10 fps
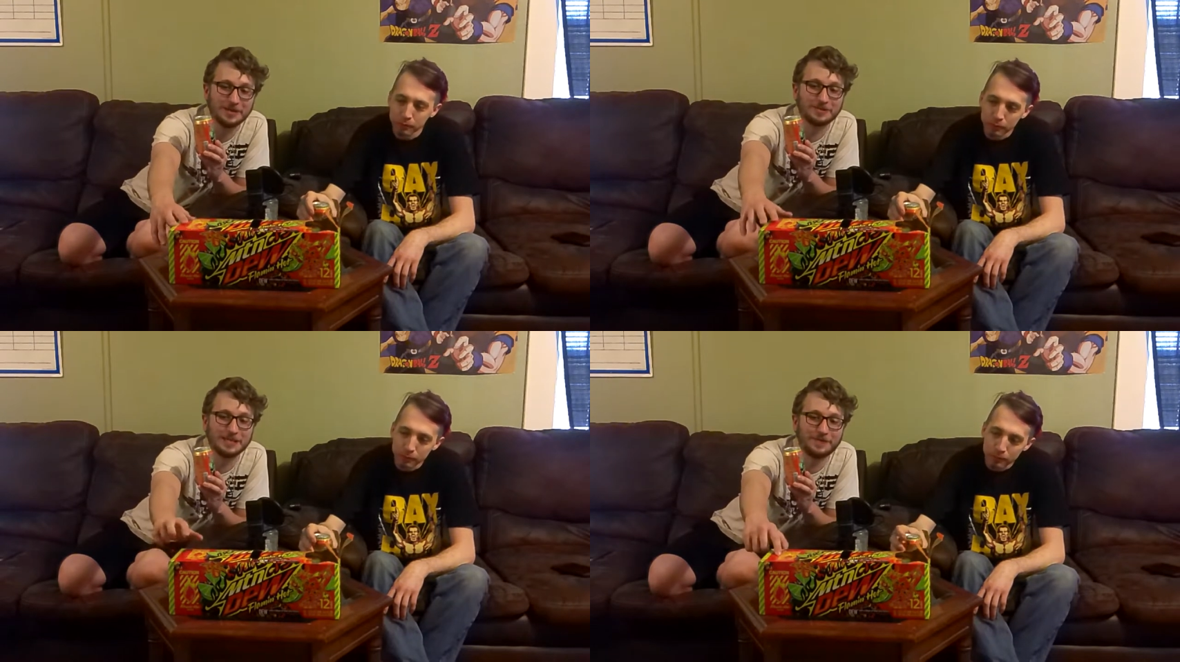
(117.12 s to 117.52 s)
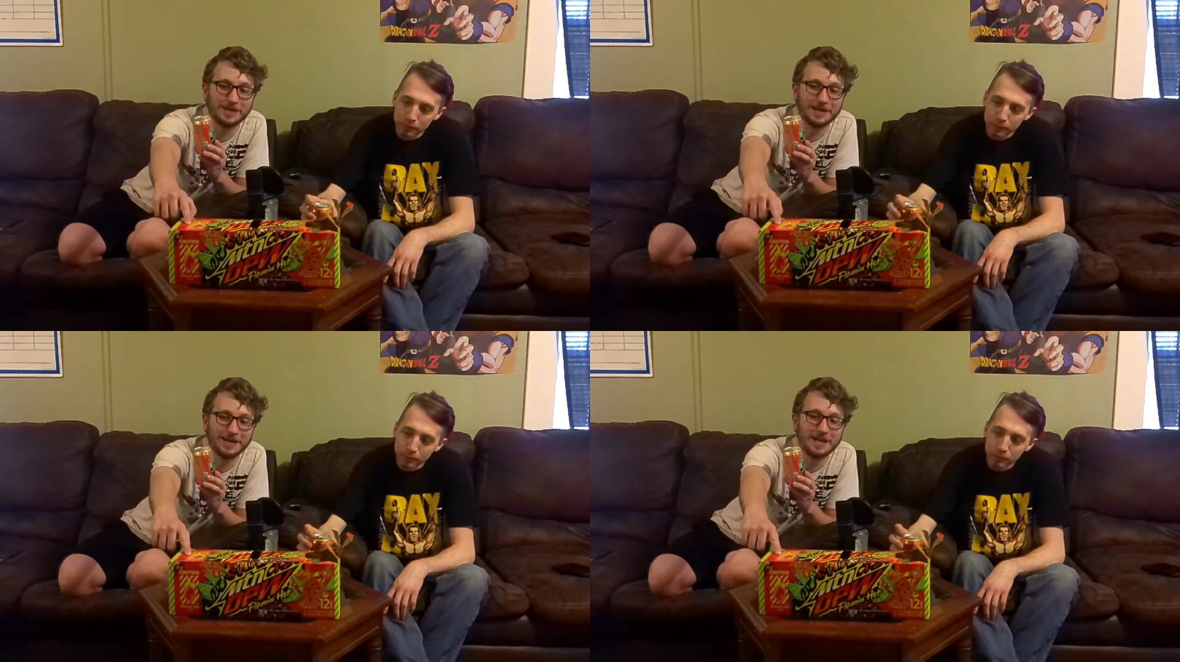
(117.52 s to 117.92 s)
Speaker 1: There's even
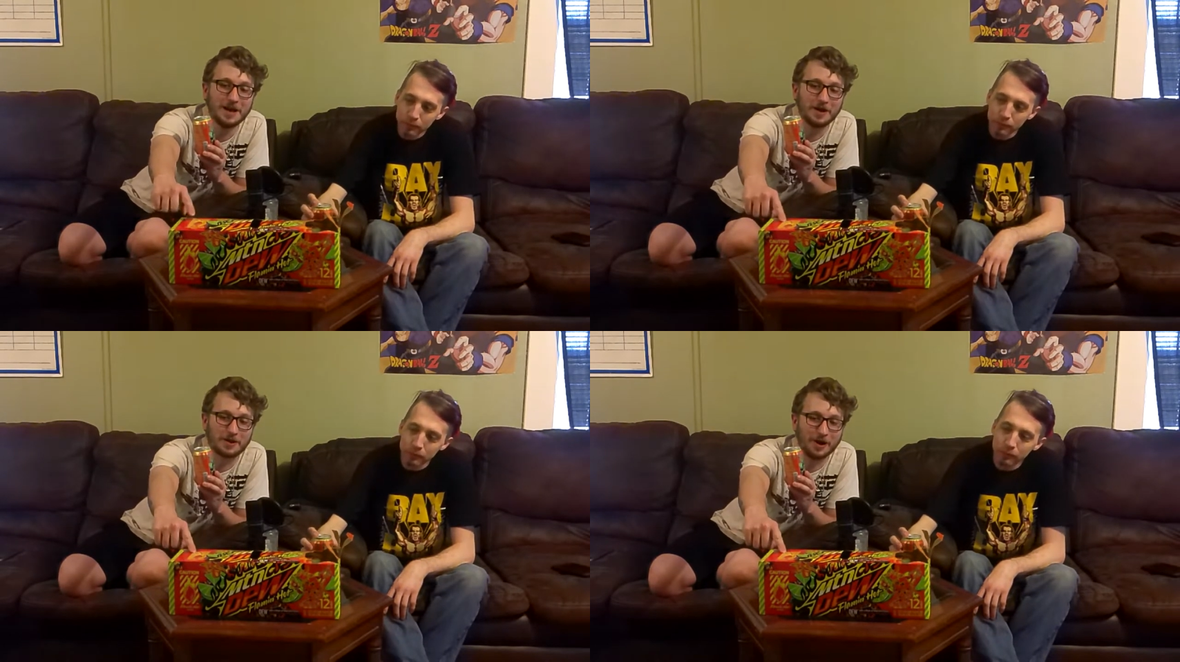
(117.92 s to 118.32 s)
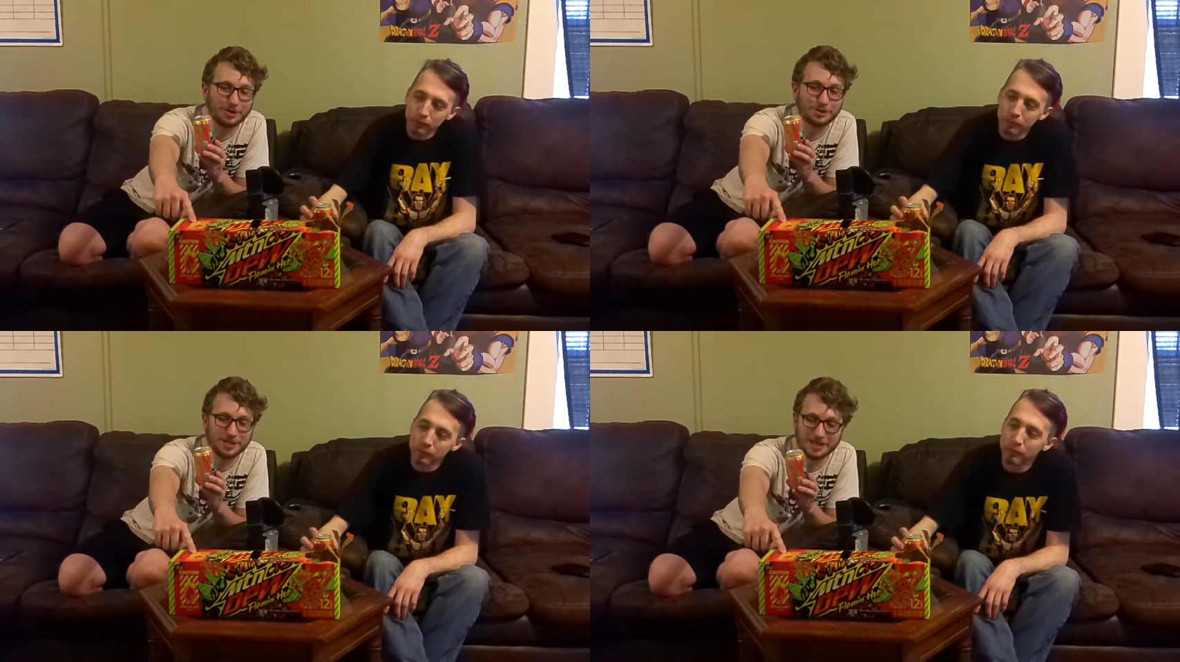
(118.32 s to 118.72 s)
a, a
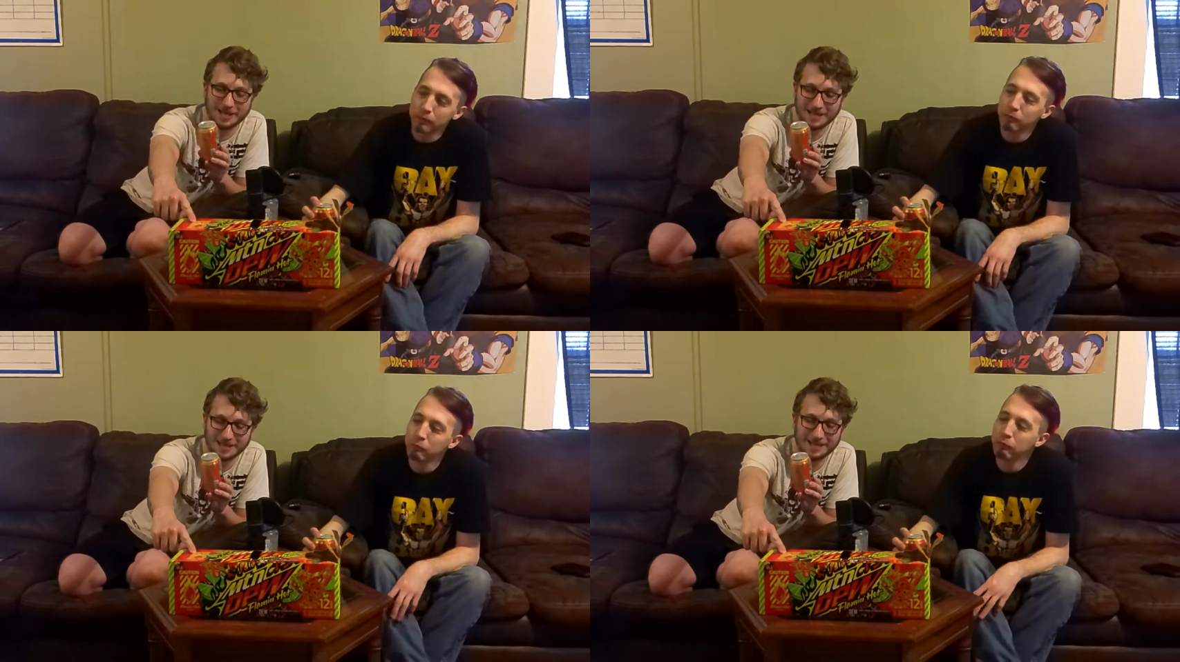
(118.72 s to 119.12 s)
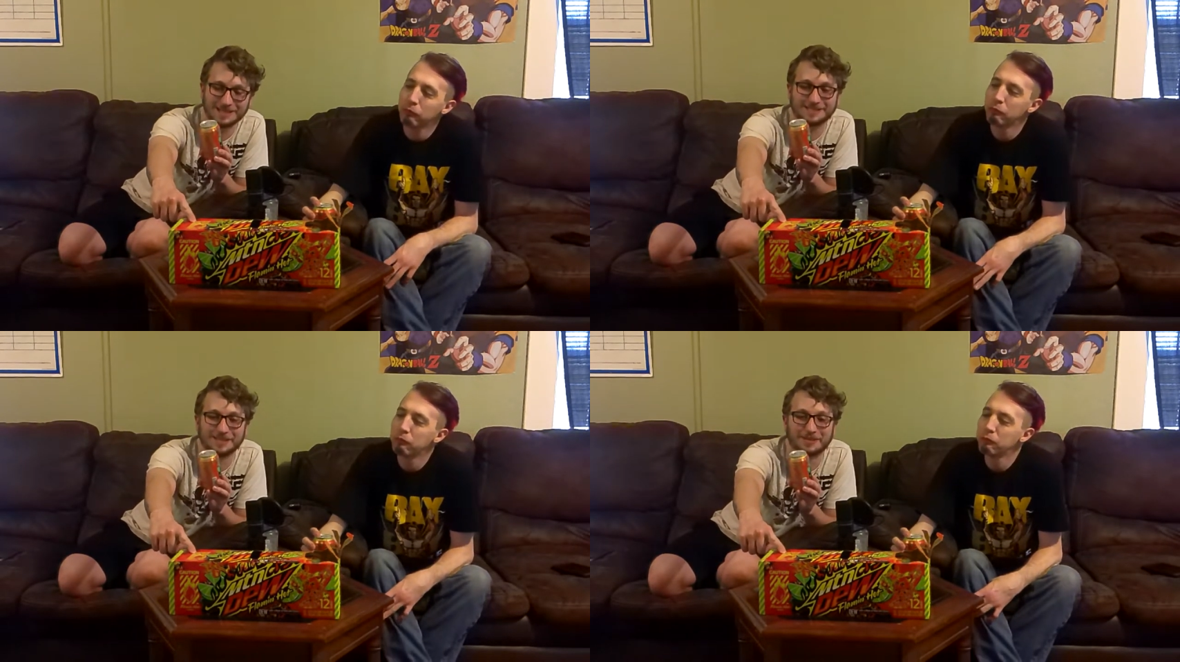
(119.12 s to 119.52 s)
caution
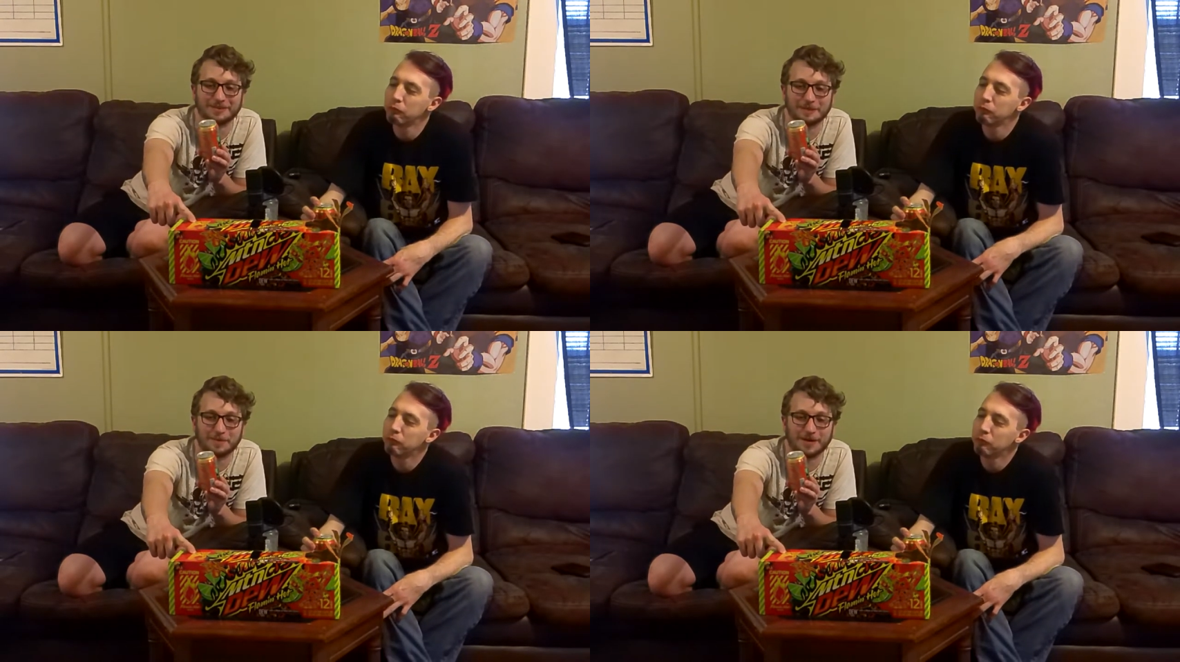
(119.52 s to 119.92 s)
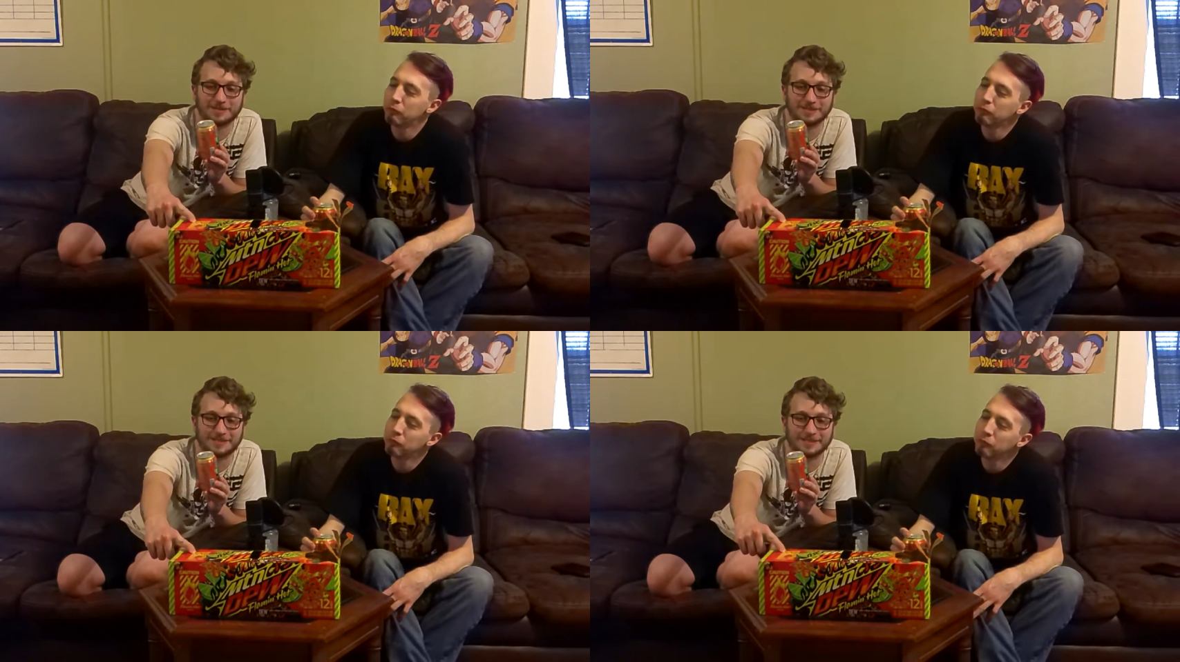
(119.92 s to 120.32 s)
sticker on the box
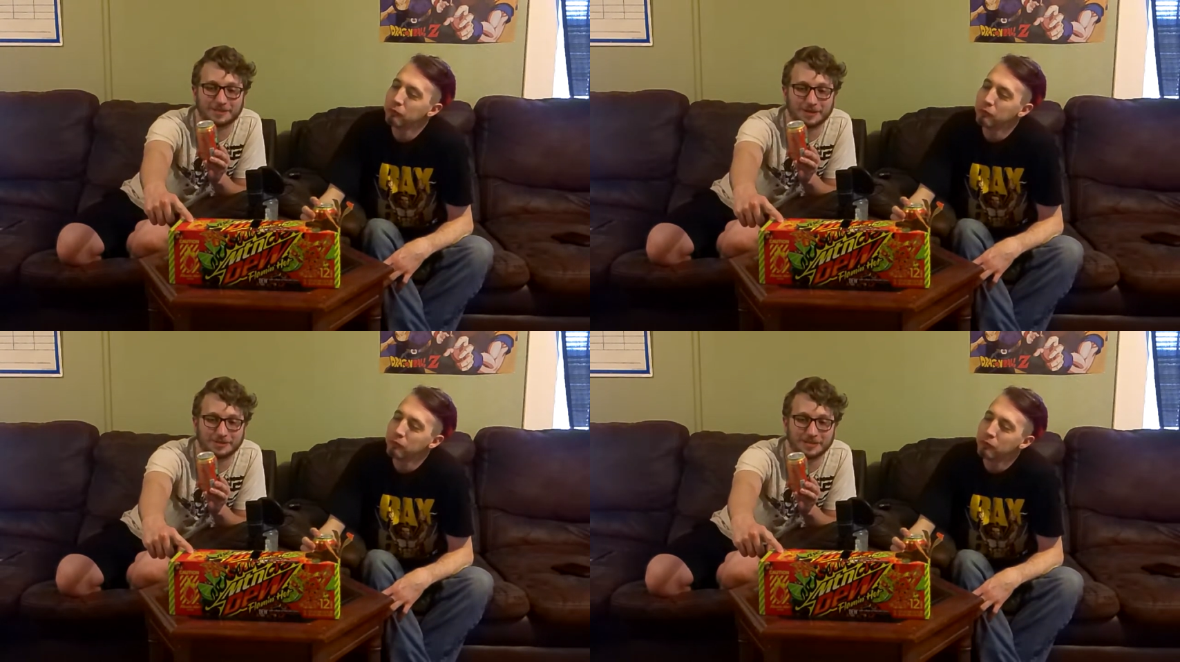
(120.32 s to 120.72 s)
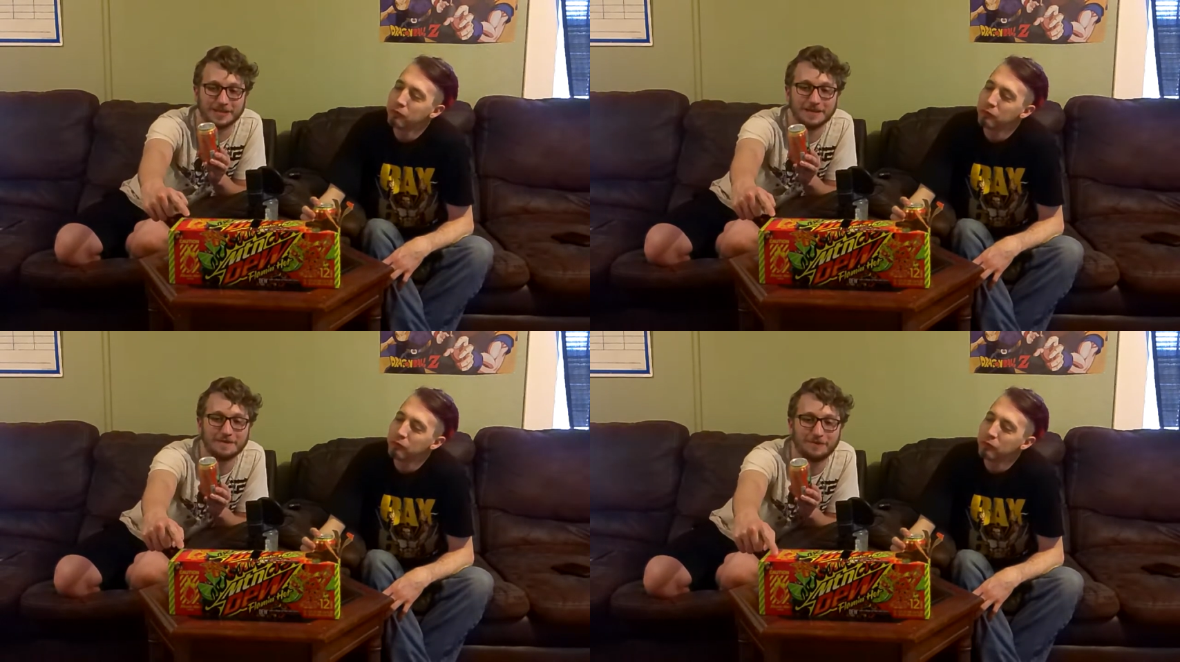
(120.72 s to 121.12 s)
that says "Caution:
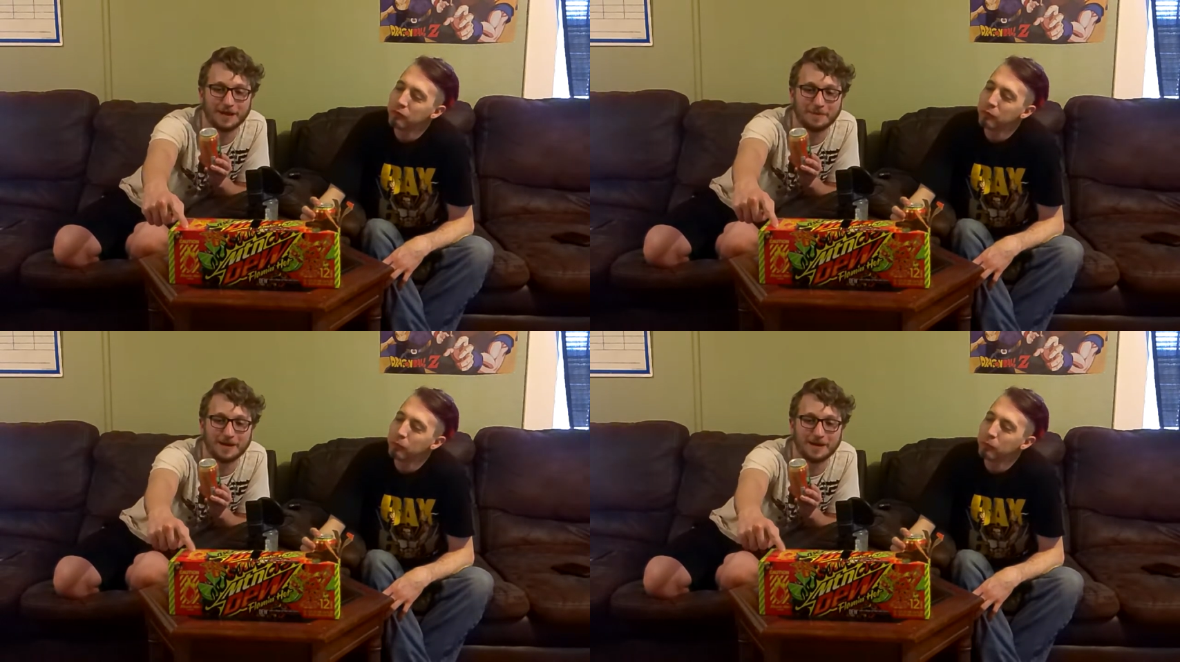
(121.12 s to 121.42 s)
Flamin'